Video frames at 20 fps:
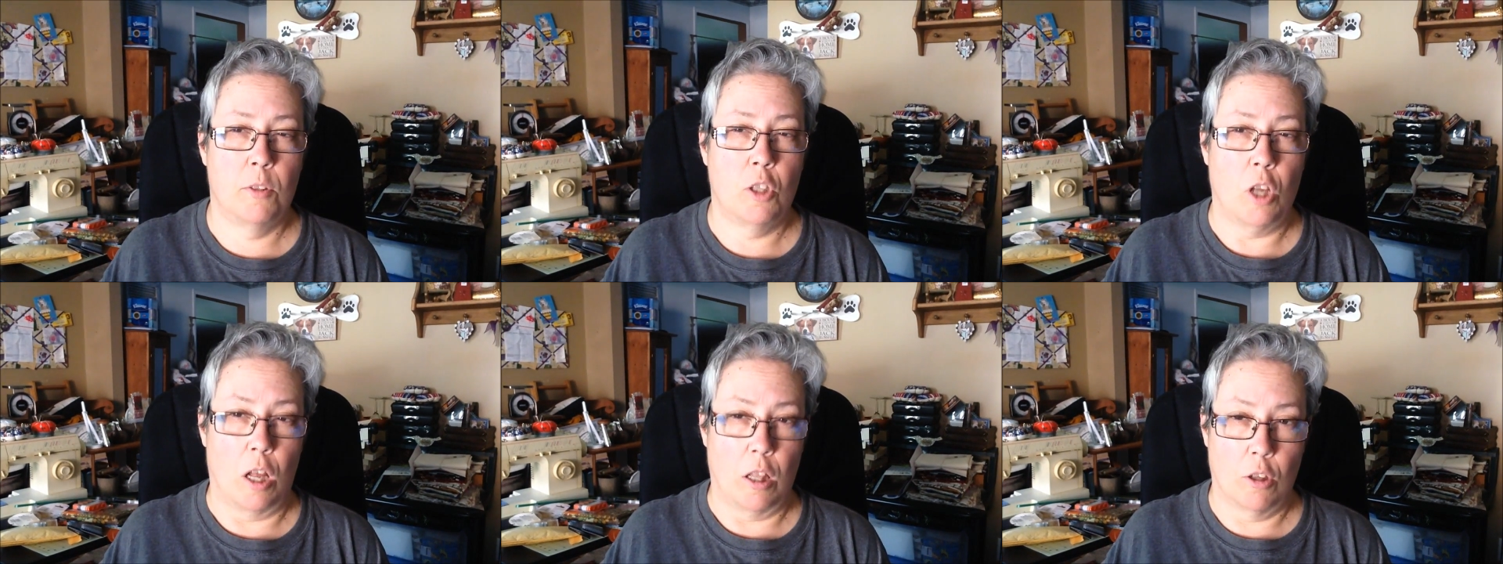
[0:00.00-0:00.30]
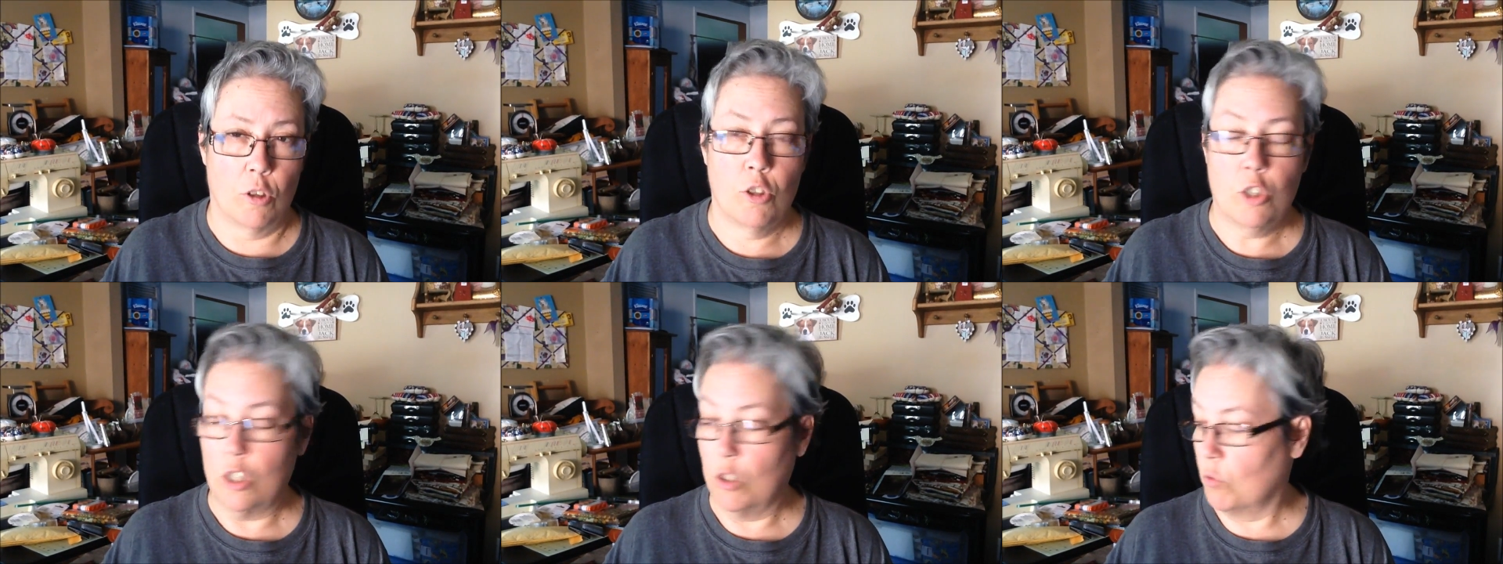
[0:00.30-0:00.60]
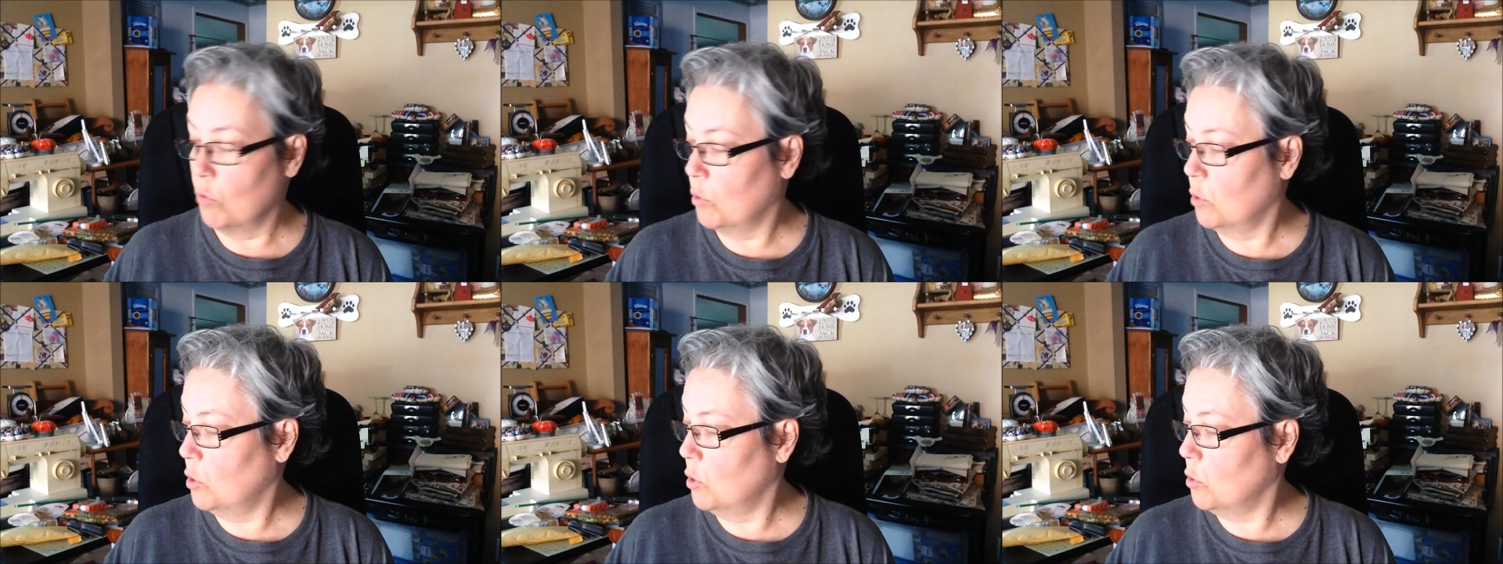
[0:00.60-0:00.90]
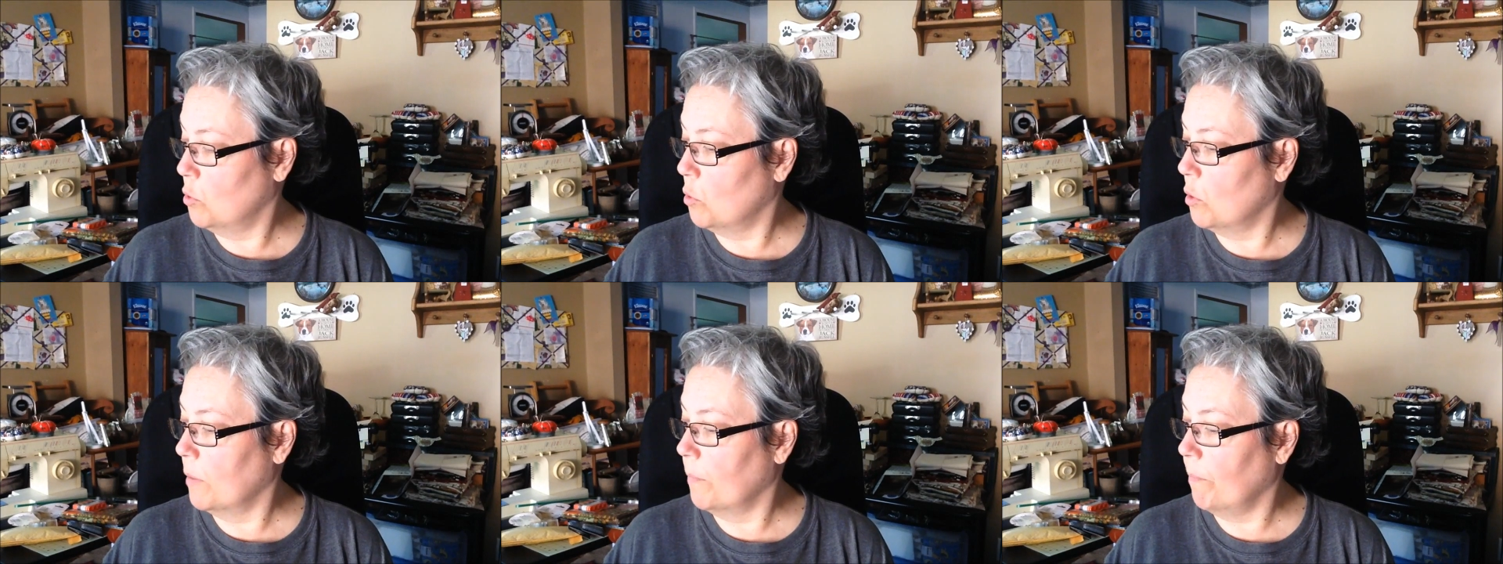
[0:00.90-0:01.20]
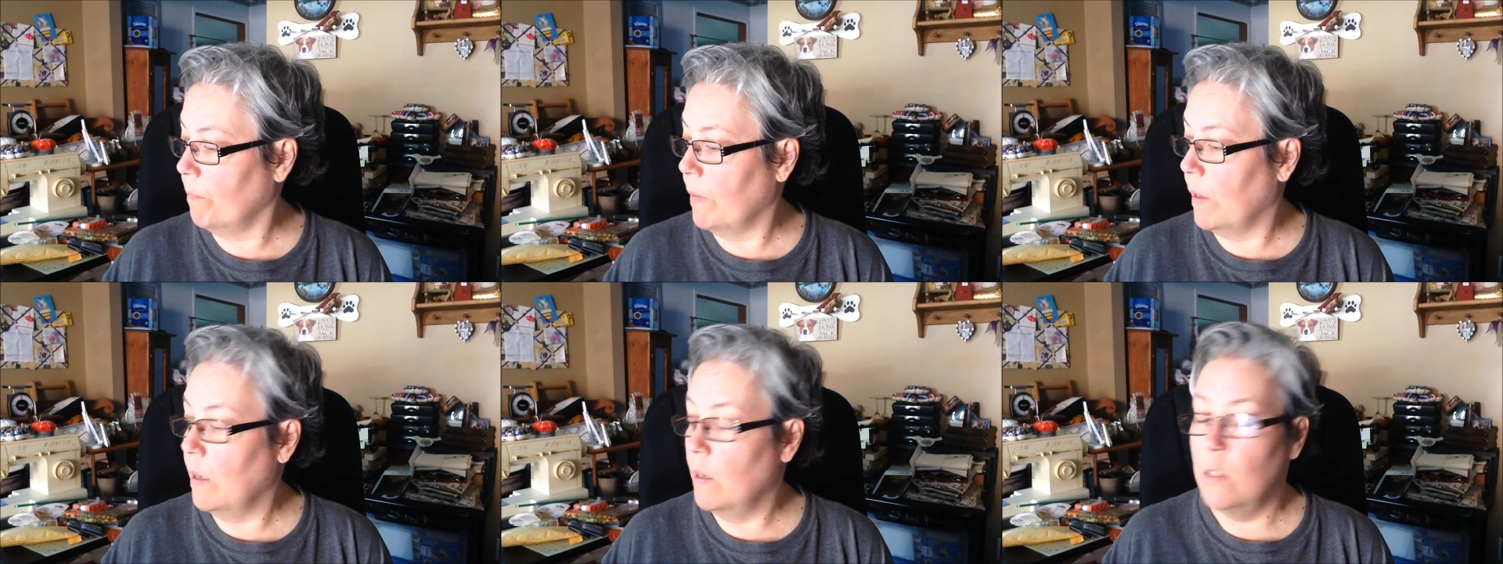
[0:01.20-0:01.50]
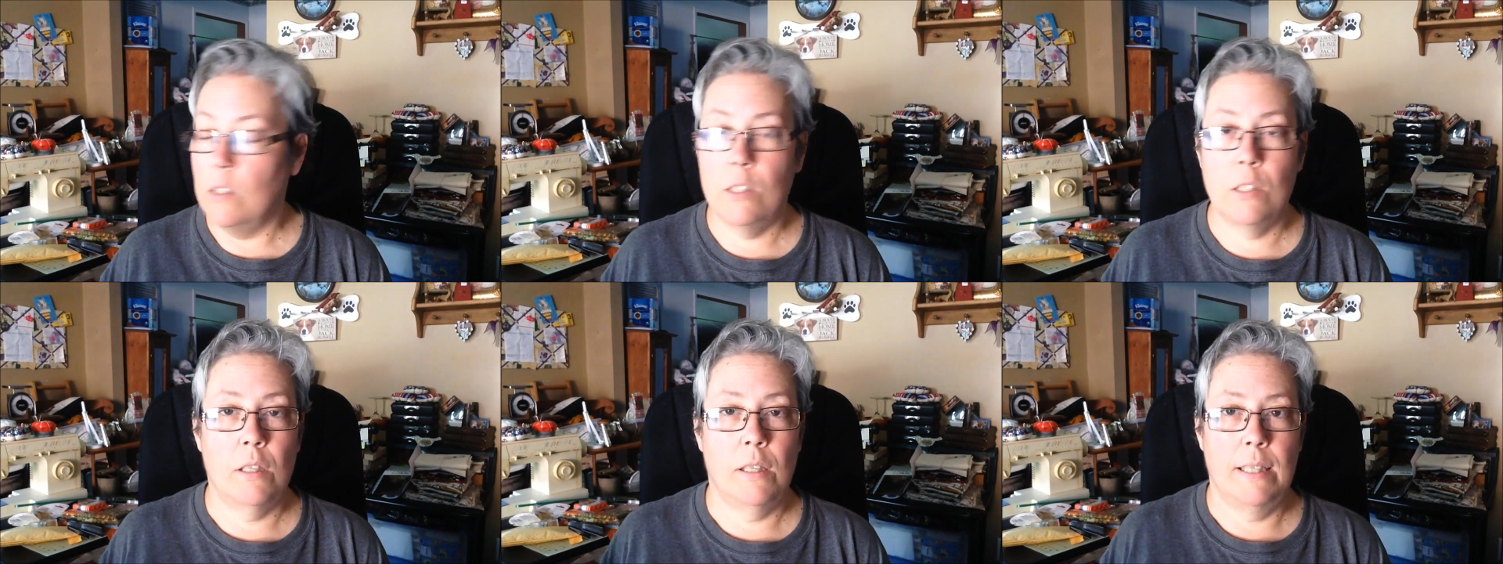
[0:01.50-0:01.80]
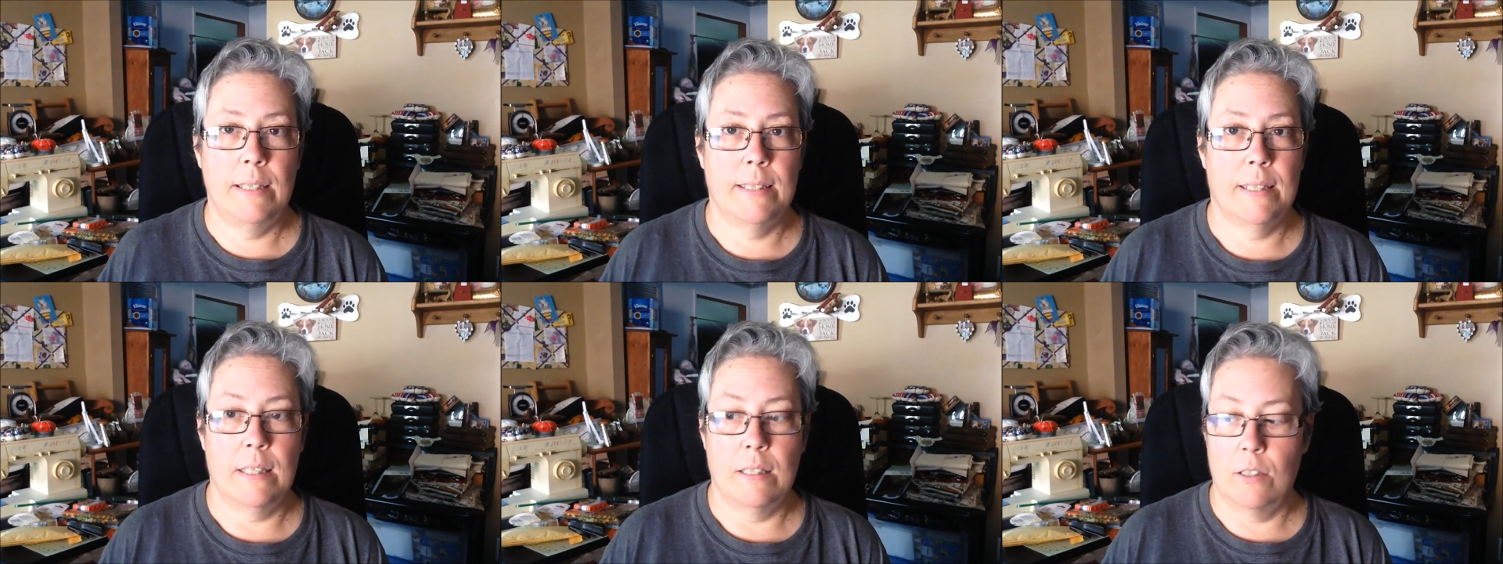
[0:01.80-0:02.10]
Dollar General store. So
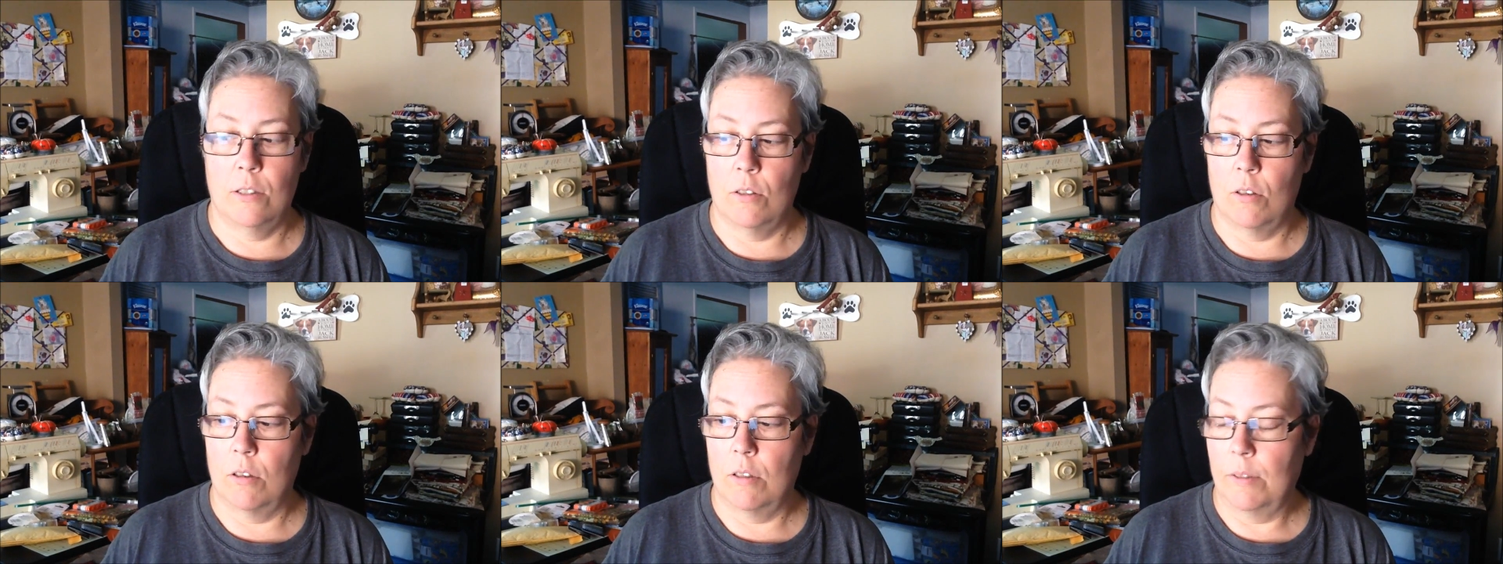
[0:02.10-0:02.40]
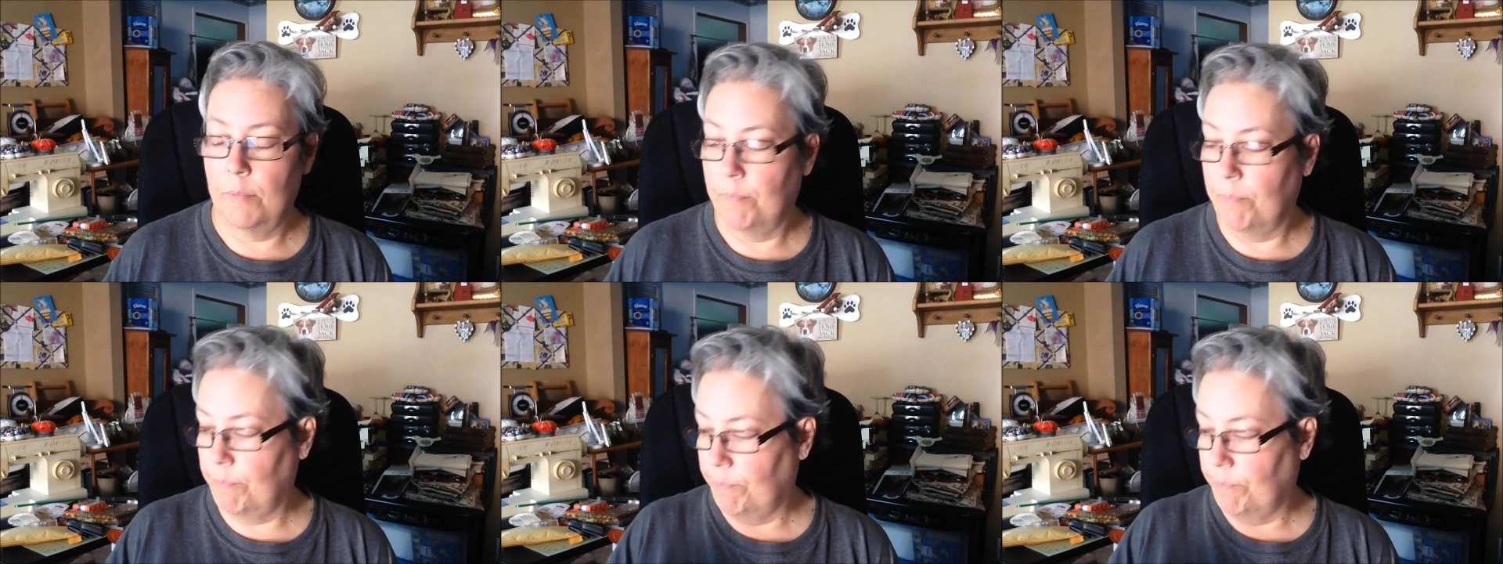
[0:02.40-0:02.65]
let's get started.